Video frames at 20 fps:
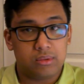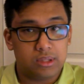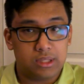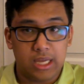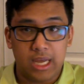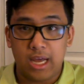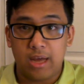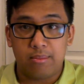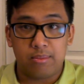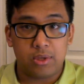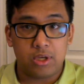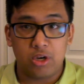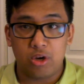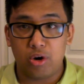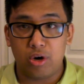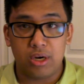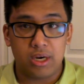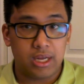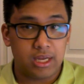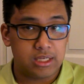Damn, you know
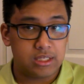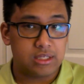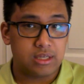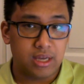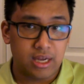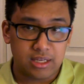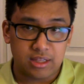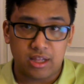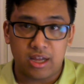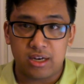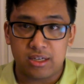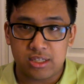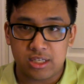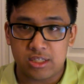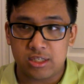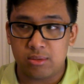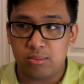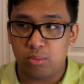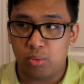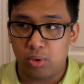what? His
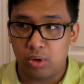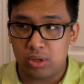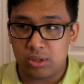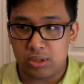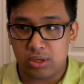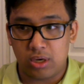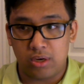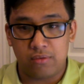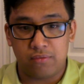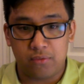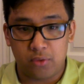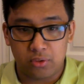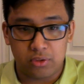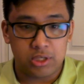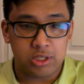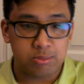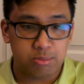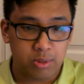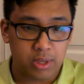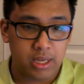athleticism was on full
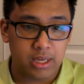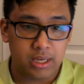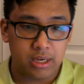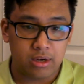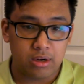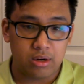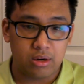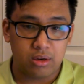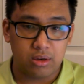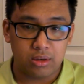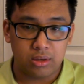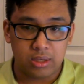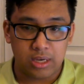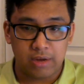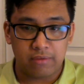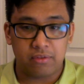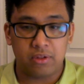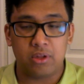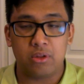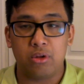display here.
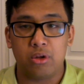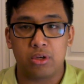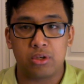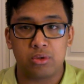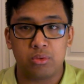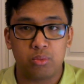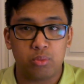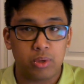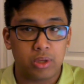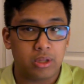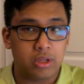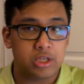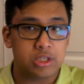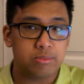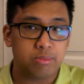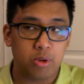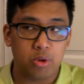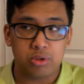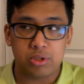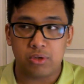Definitely looked really
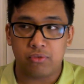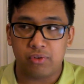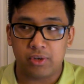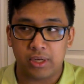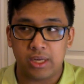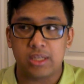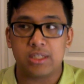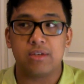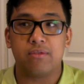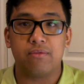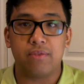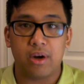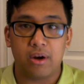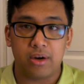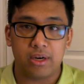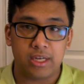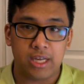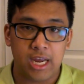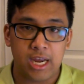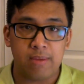explosive against a
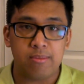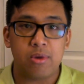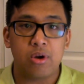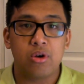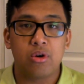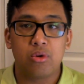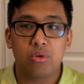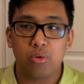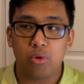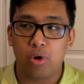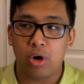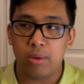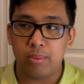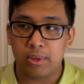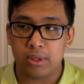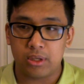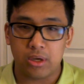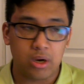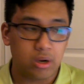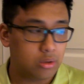very gamed Rory
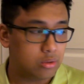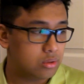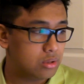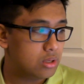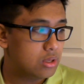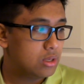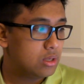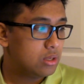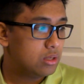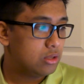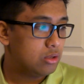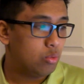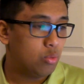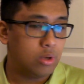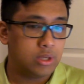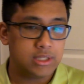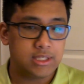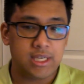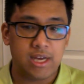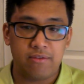MacDonald. The
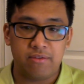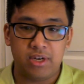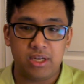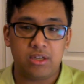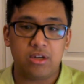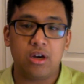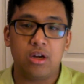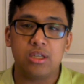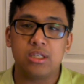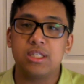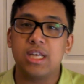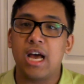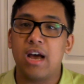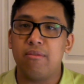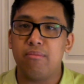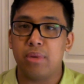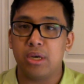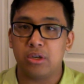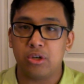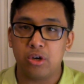170 cuts
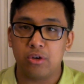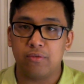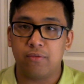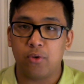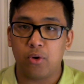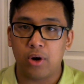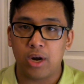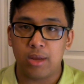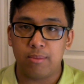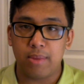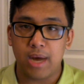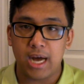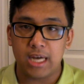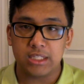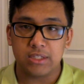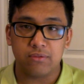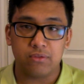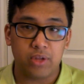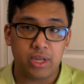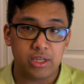have been good for him as
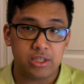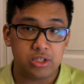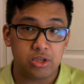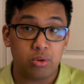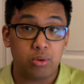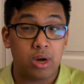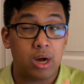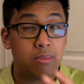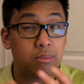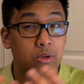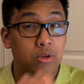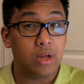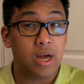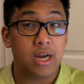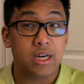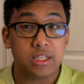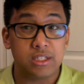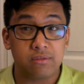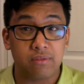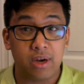of late, so I'm
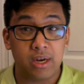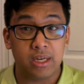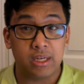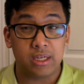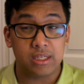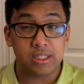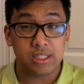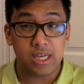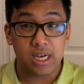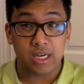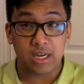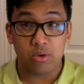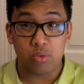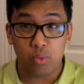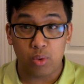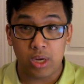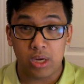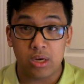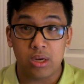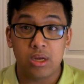glad he's finding a second
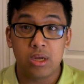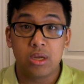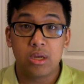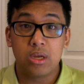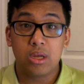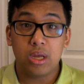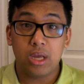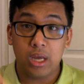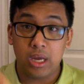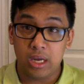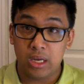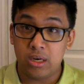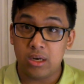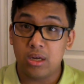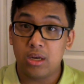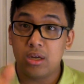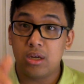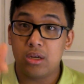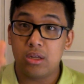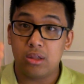win
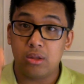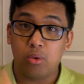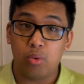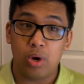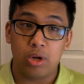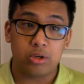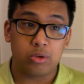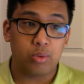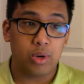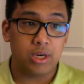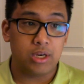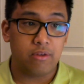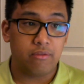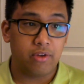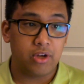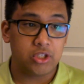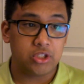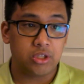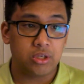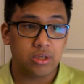in the welterweight
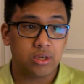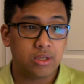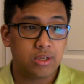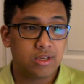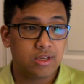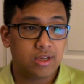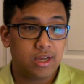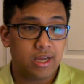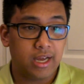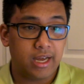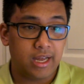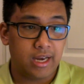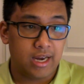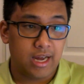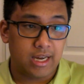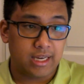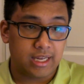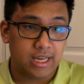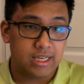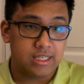division. And
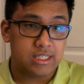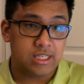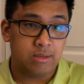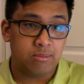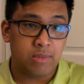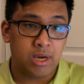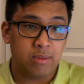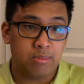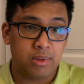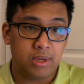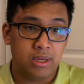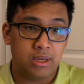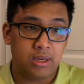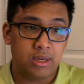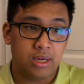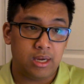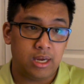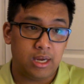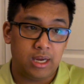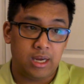I guess he might
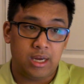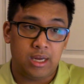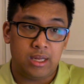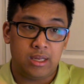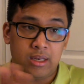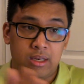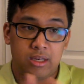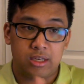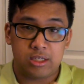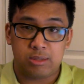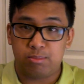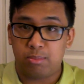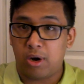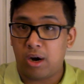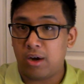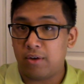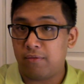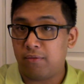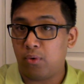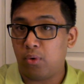be in the
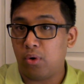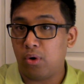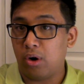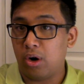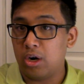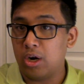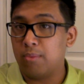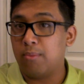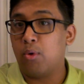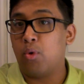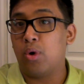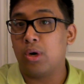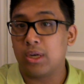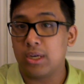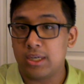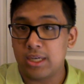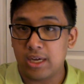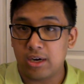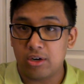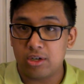spot for a number one
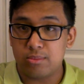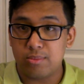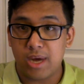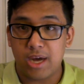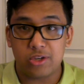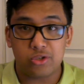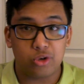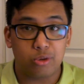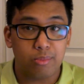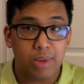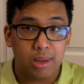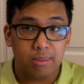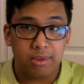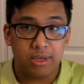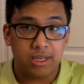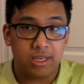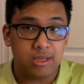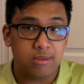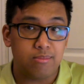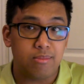contenders match, or maybe
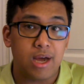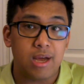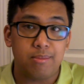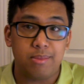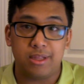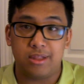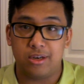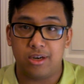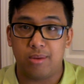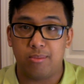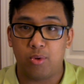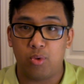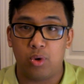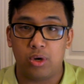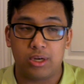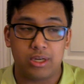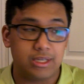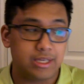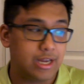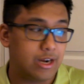he might be the number one
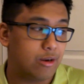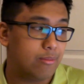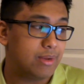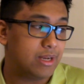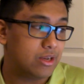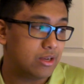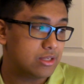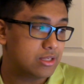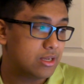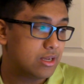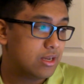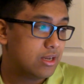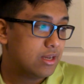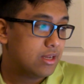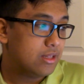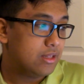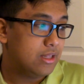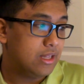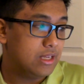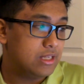contender because
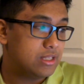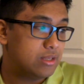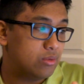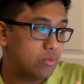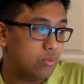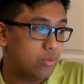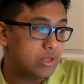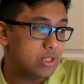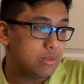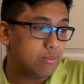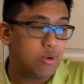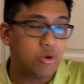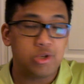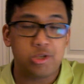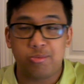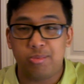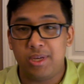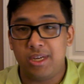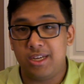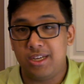this was supposed
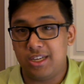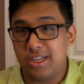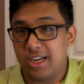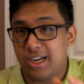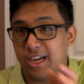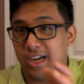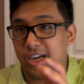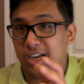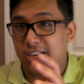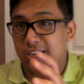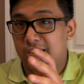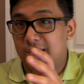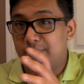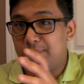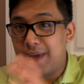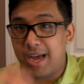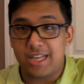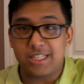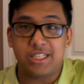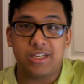to be uh,
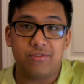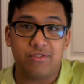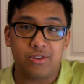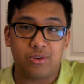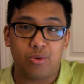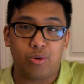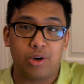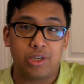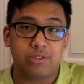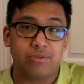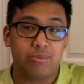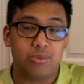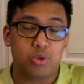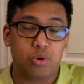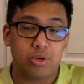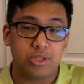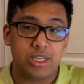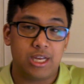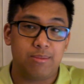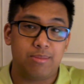passing of the torch from
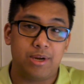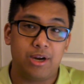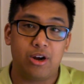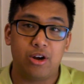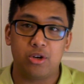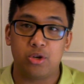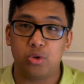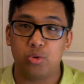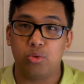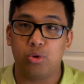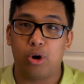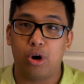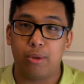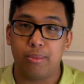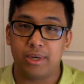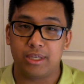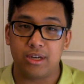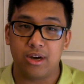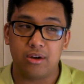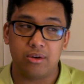George St. Pierre to Rory
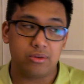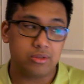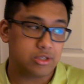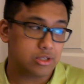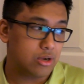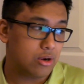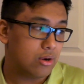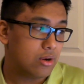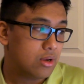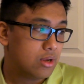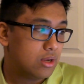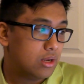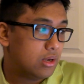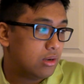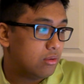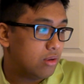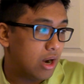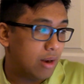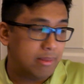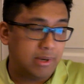MacDonald. So
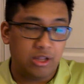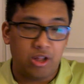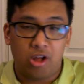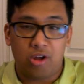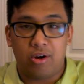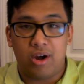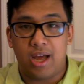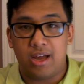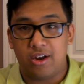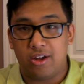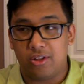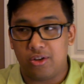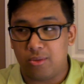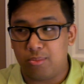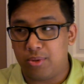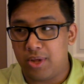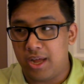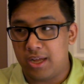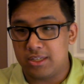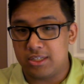Robbie Lawler had other
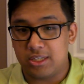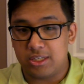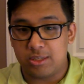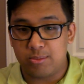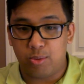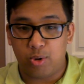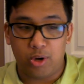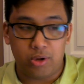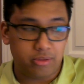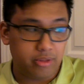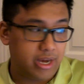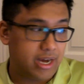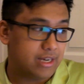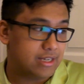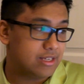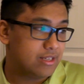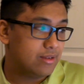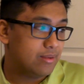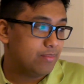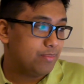plans and spoiled
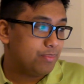that.